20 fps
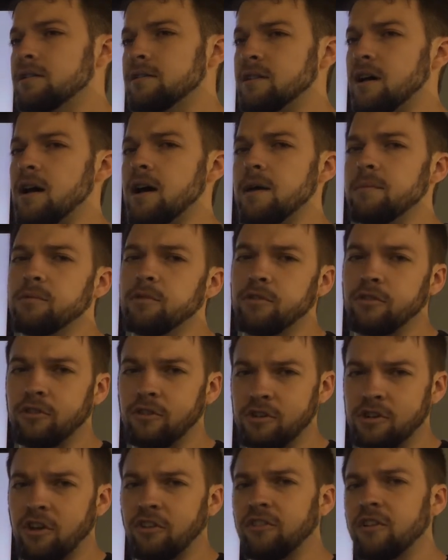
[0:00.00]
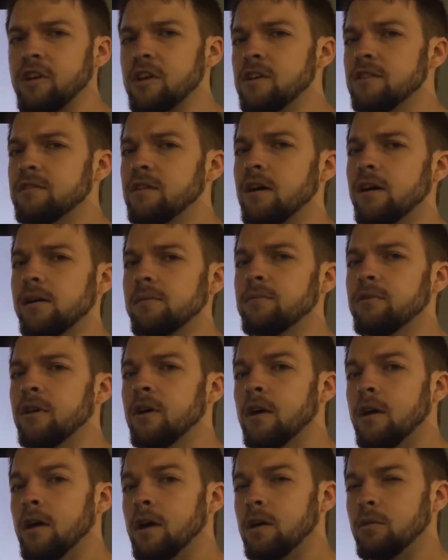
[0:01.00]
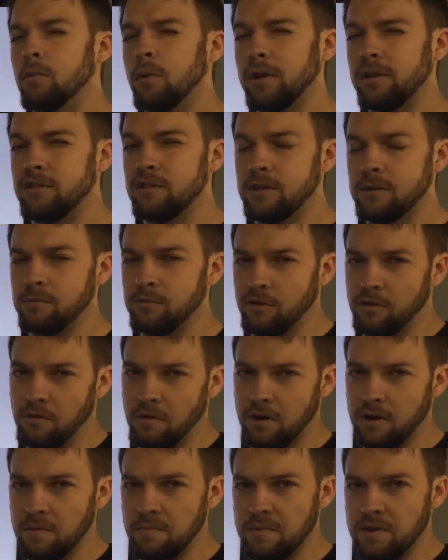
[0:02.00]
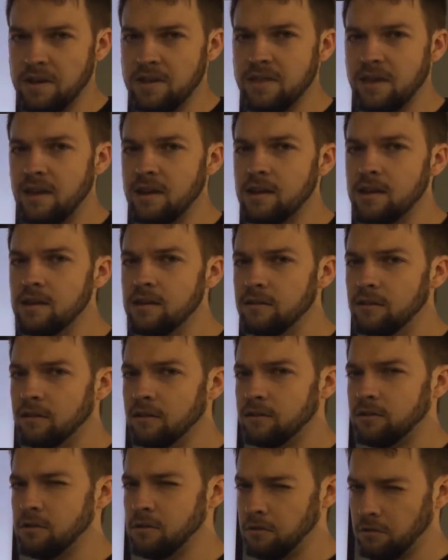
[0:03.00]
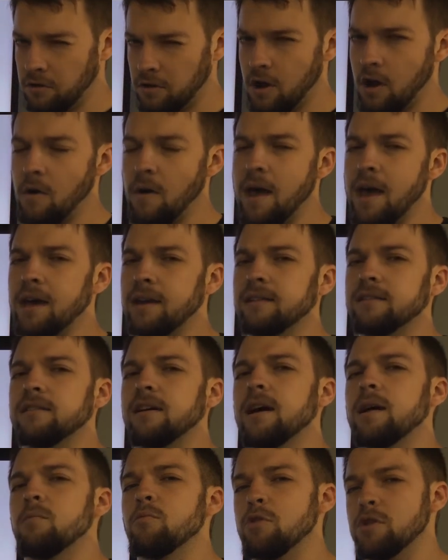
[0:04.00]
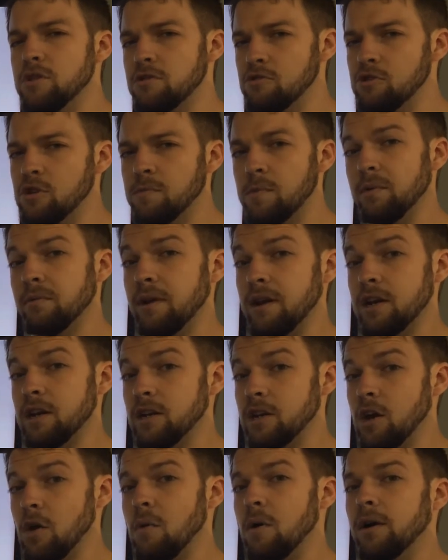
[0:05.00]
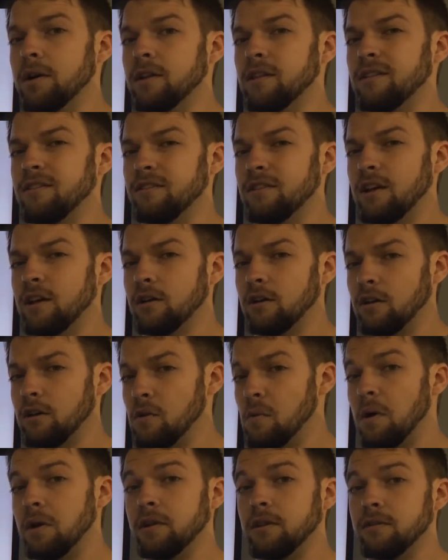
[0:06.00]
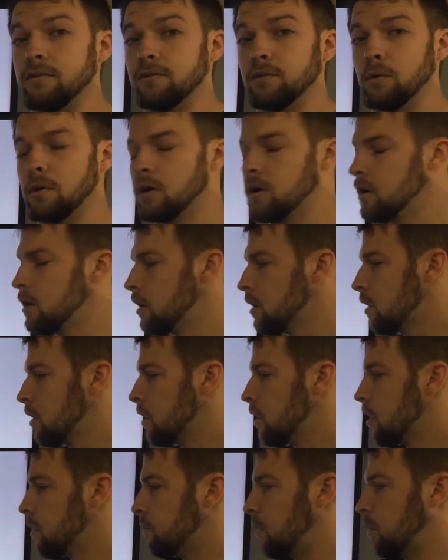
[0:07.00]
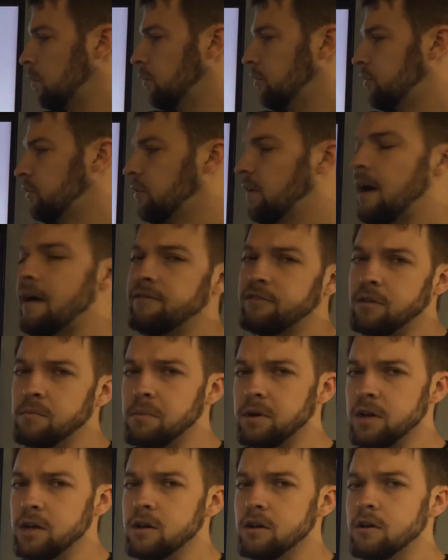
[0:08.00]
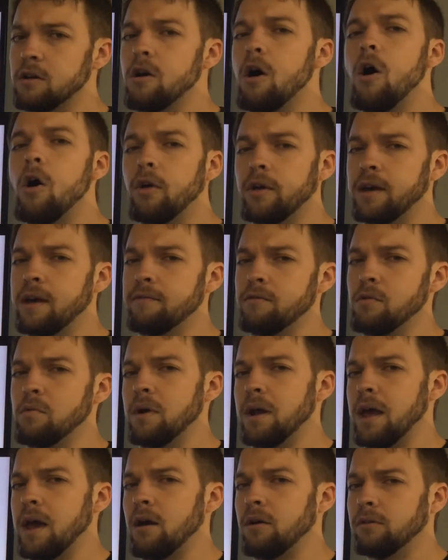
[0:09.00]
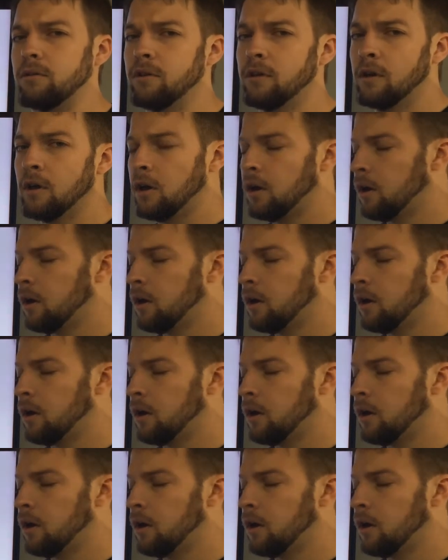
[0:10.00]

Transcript: times, or suggested heat times, and what teams are going to be in that heat. So you'll know ahead of time when you should be ready to go onto the floor. But we'll still have somebody here calling everyone out